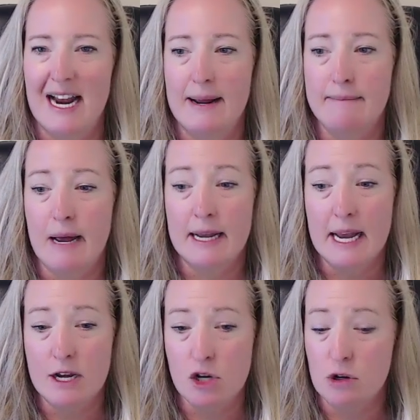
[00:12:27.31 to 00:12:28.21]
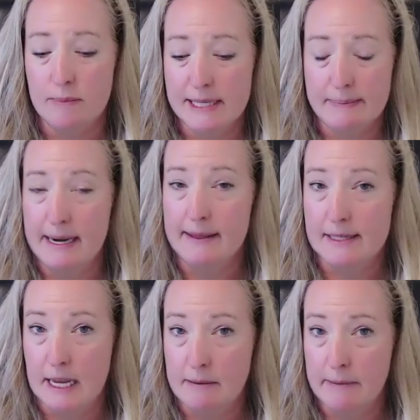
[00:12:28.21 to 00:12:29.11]
And again, you could be spending the
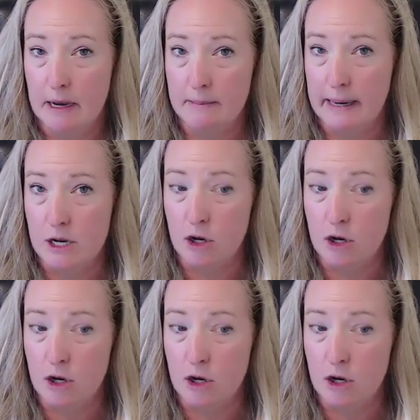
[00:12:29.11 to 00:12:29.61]
same amount of money.